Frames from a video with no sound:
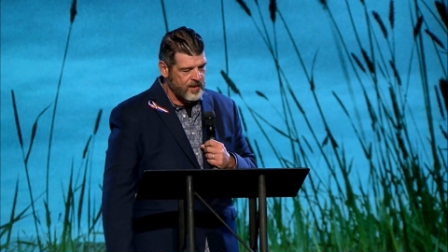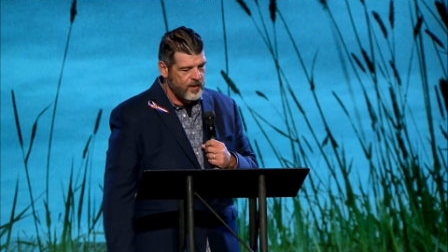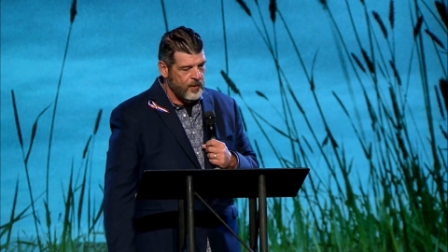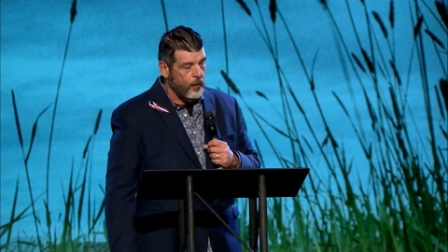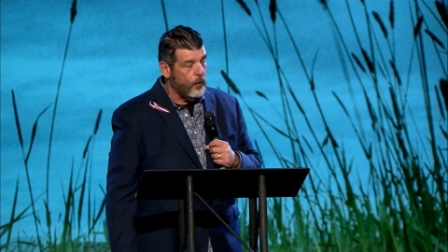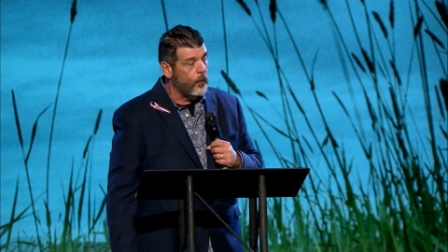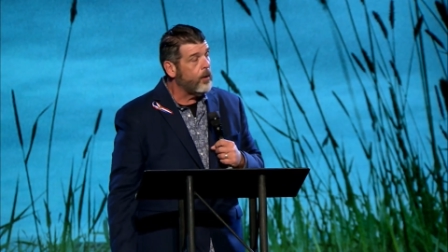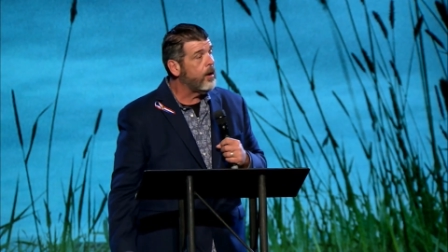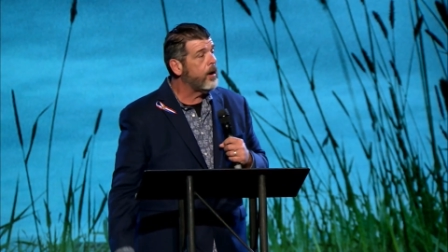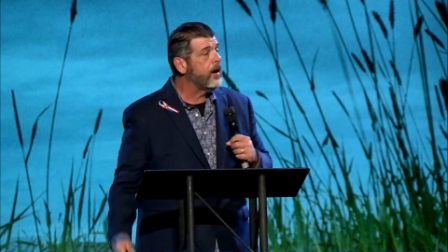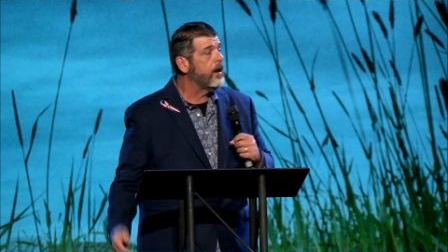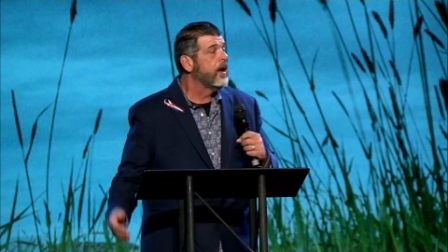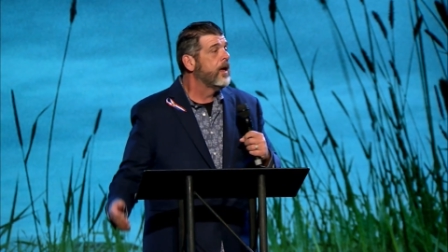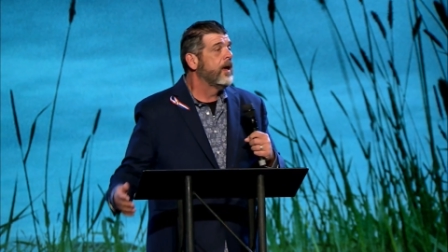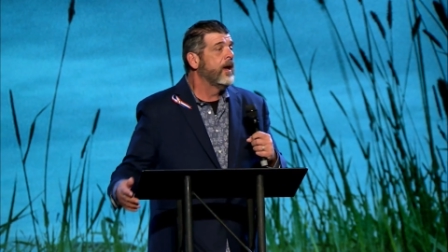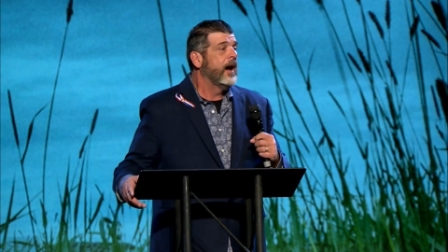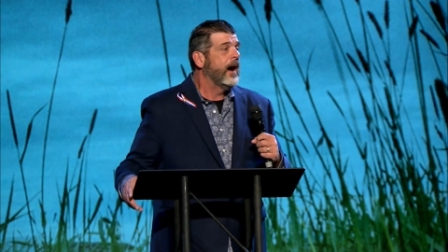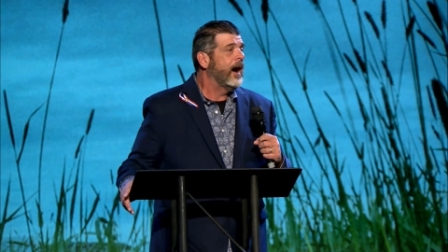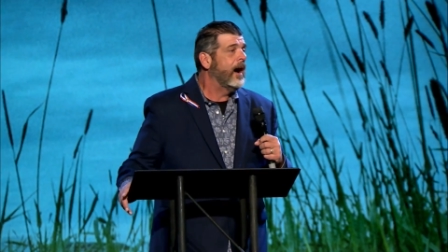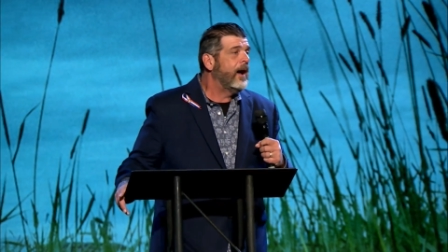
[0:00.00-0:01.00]
Or
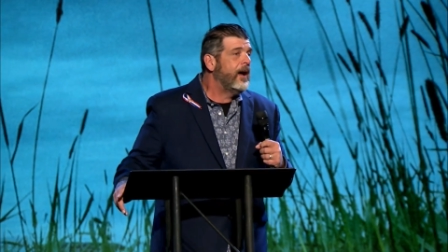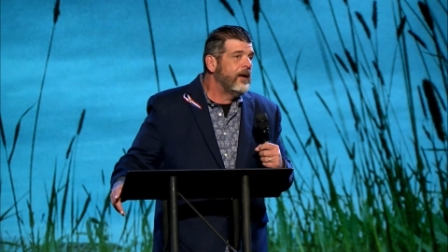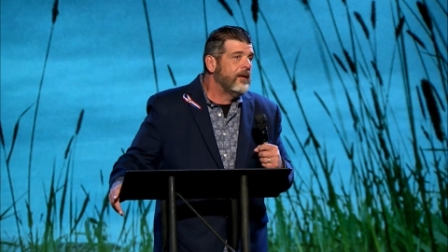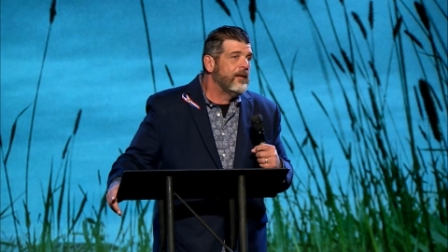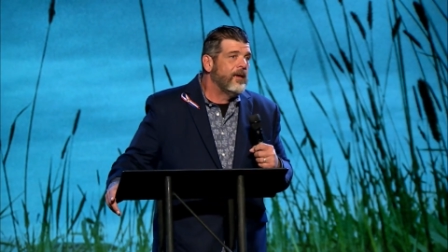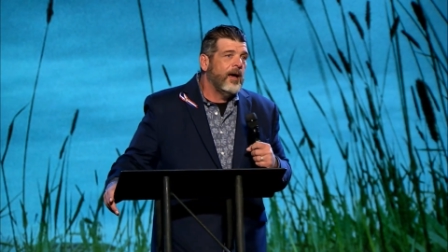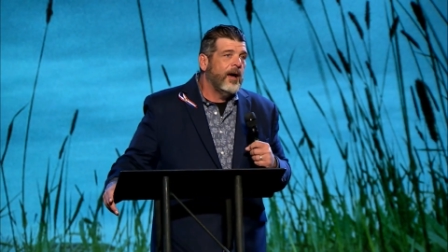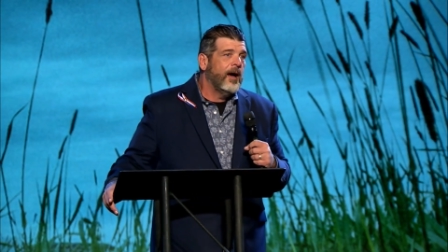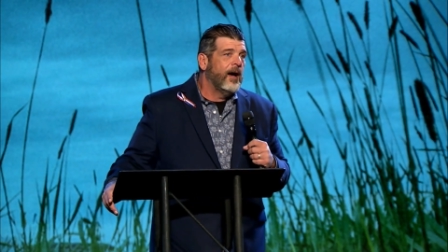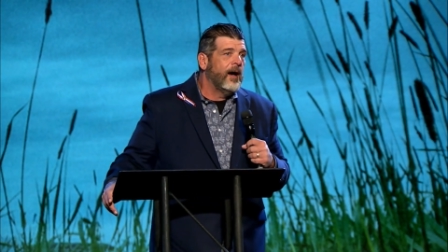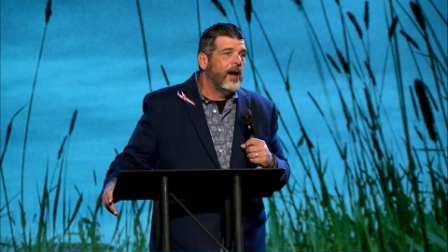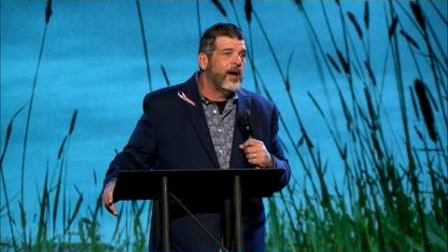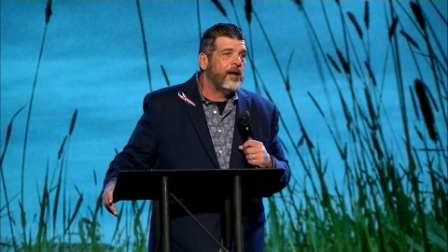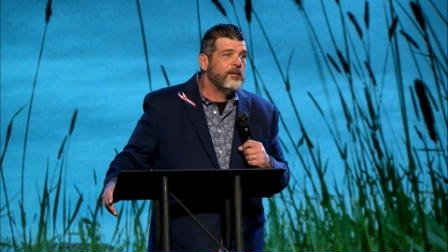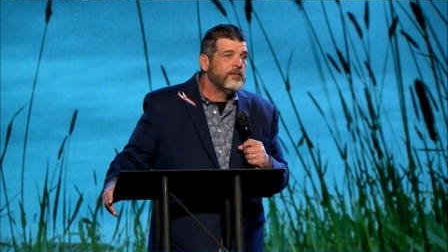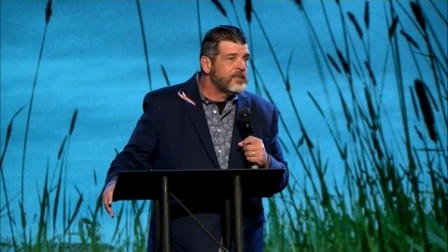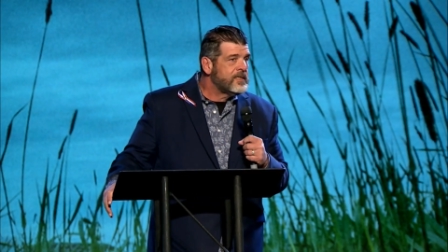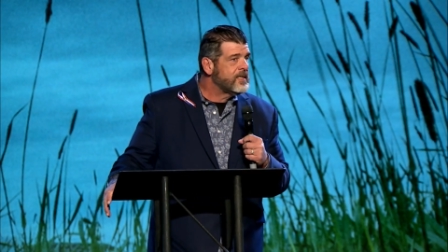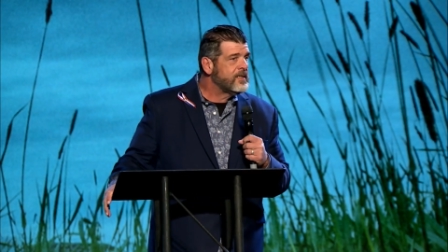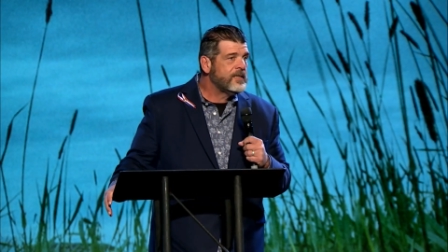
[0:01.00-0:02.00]
I, I
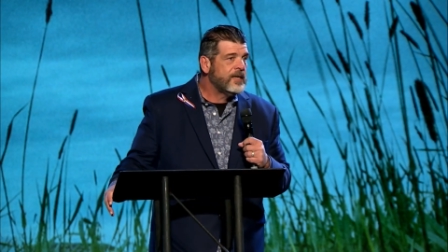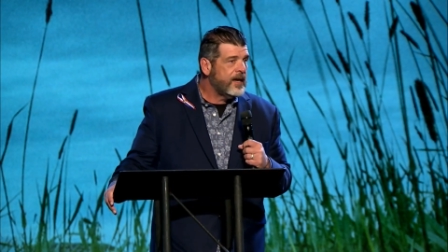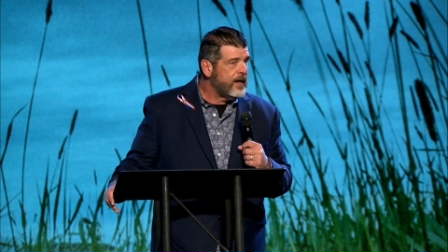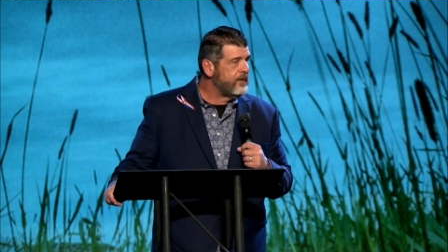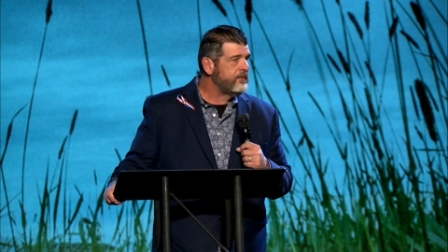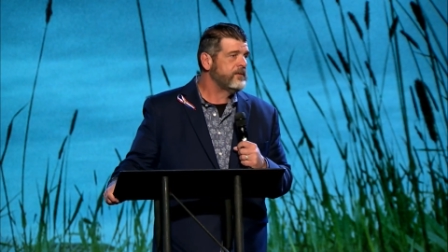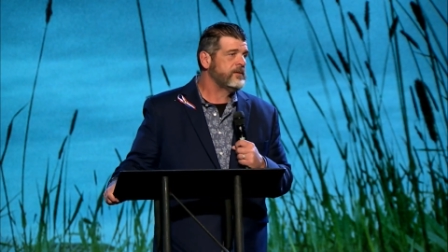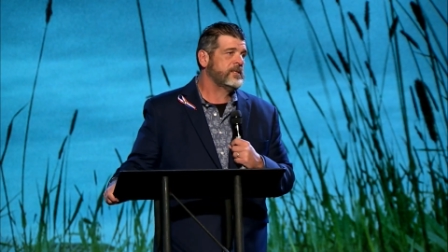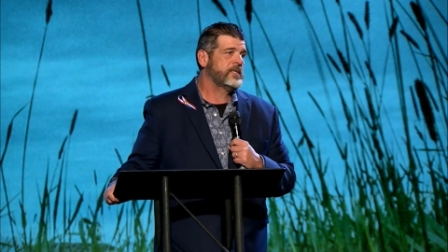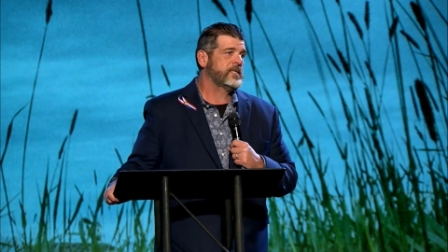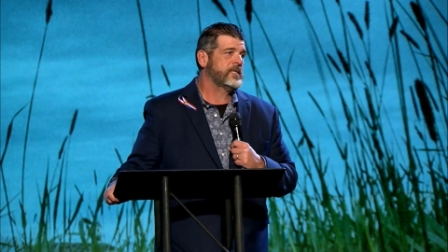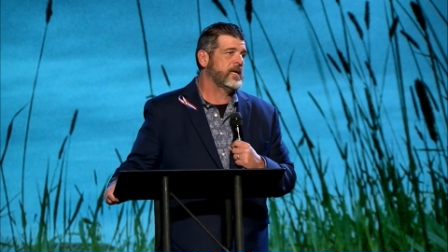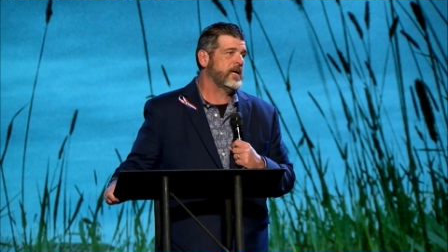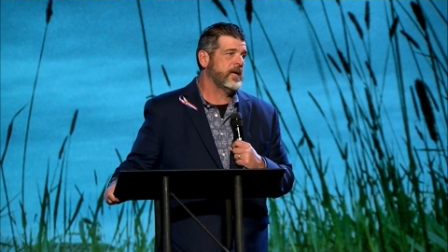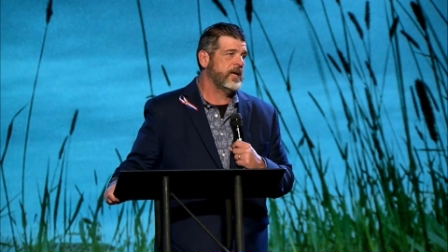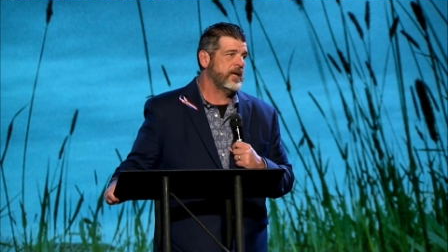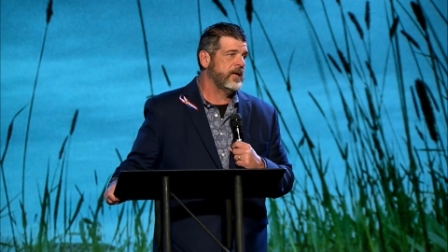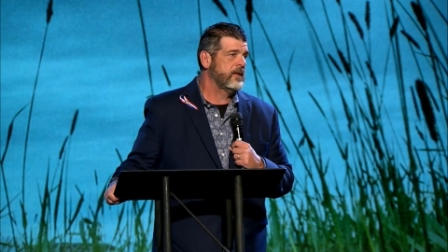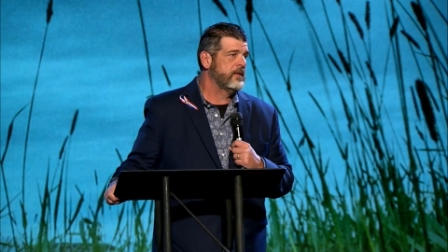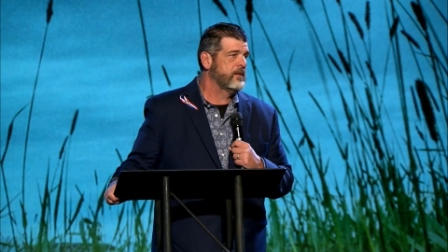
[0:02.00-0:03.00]
don't tend to ever
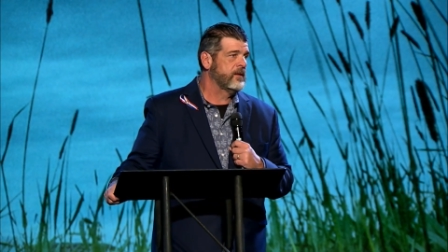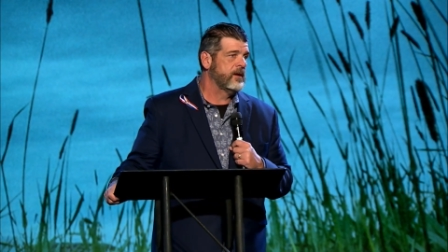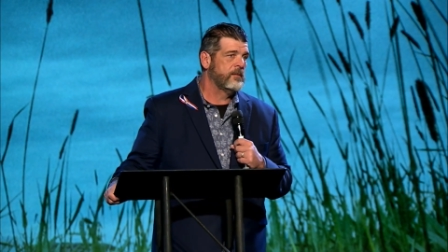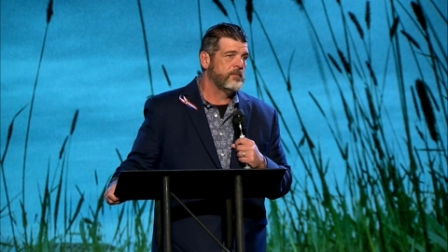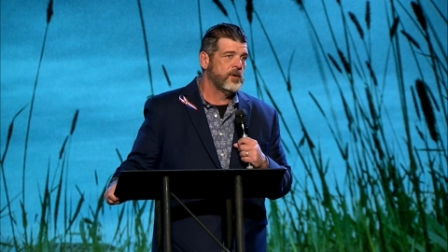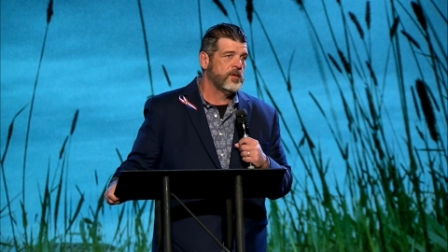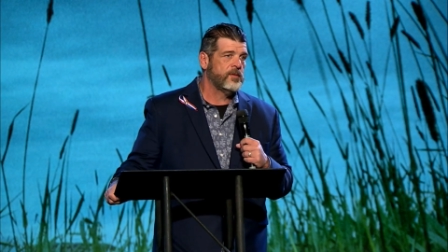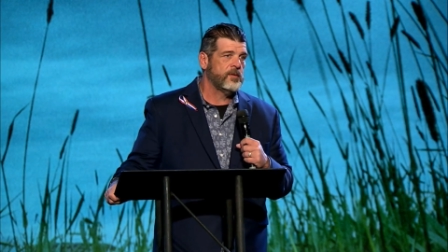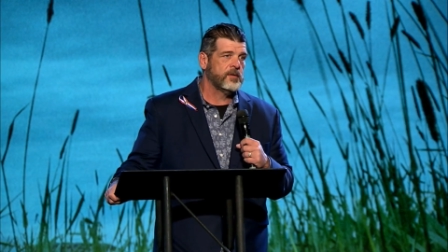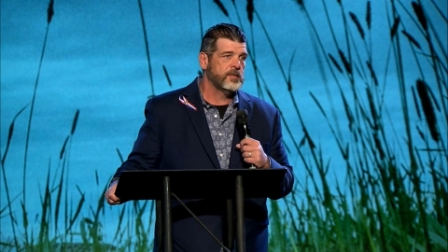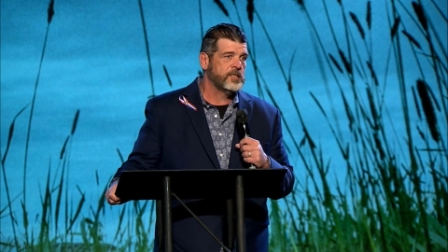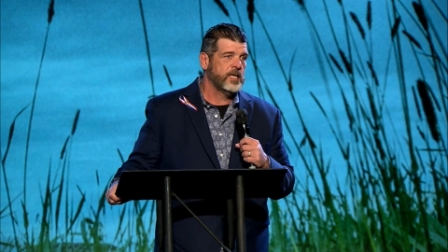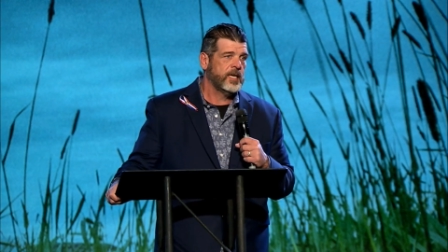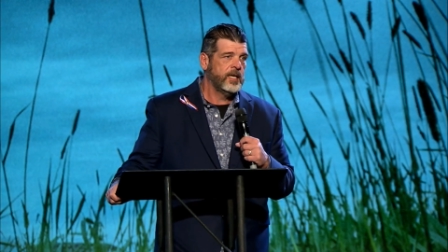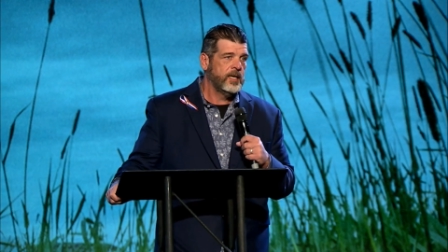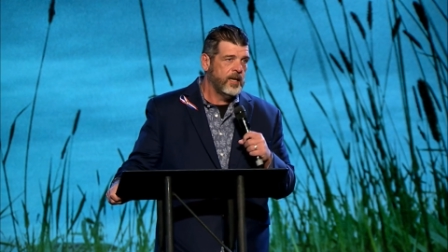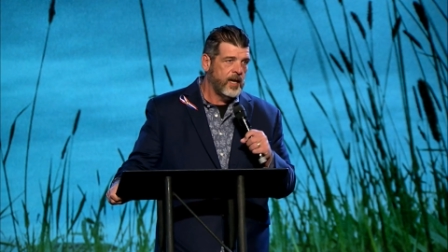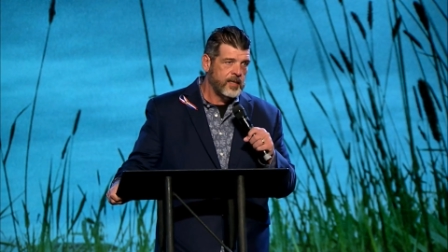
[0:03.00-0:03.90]
say the number thirteen.